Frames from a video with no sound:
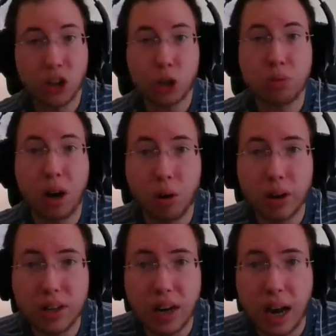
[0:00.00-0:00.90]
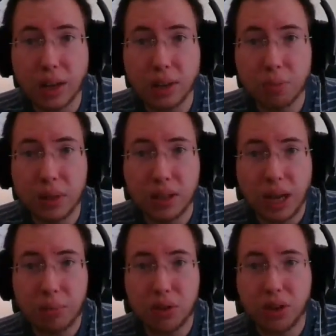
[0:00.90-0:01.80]
to prioritize, because
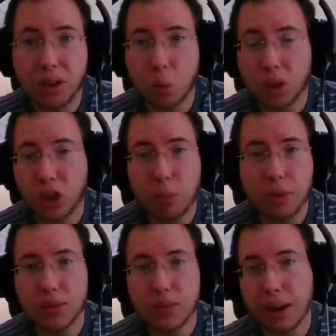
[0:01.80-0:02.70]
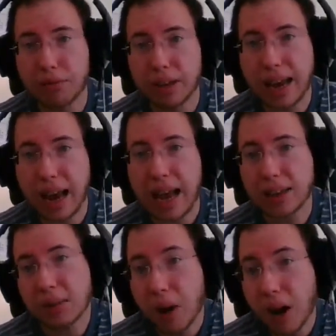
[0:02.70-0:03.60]
I'm dealing with humans for every
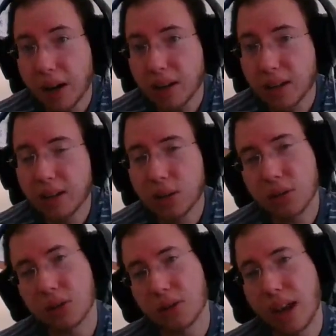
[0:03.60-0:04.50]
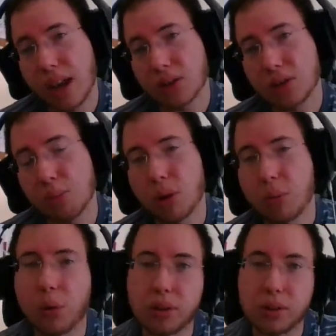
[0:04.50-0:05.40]
task, but certain tasks are more
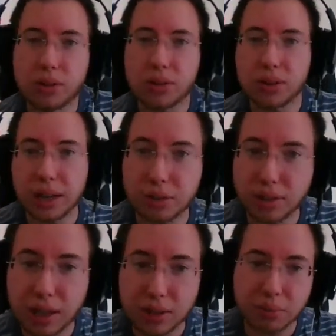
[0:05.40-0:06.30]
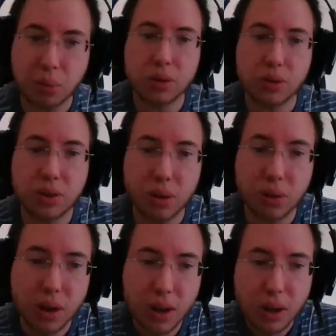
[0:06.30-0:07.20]
important, certain tasks are less important. So
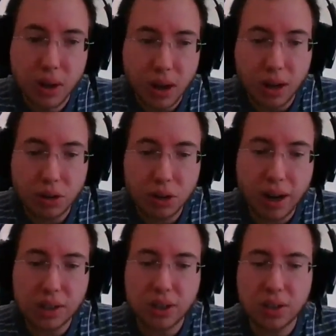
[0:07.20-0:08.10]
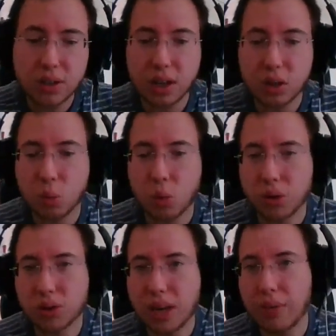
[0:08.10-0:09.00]
transitioning
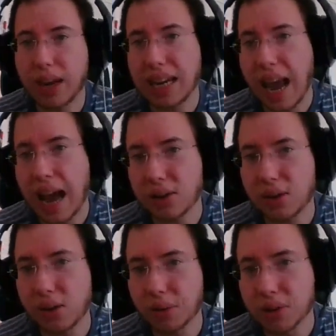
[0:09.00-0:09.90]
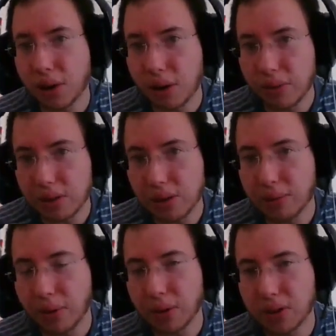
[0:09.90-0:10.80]
towards having an attitude of servitude
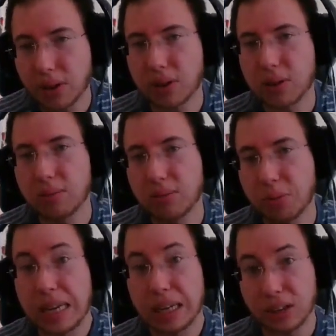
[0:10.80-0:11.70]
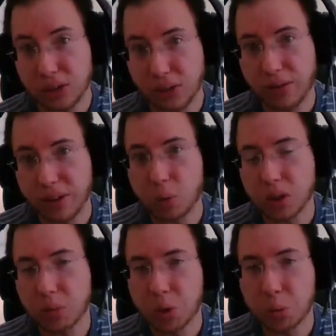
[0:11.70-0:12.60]
versus just being a servant
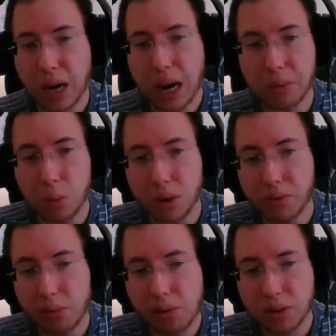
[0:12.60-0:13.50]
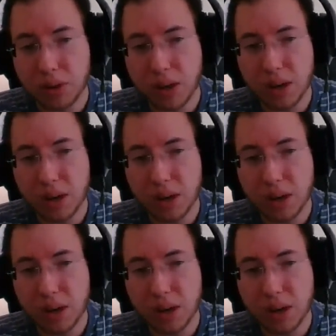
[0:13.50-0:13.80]
was probably one of the most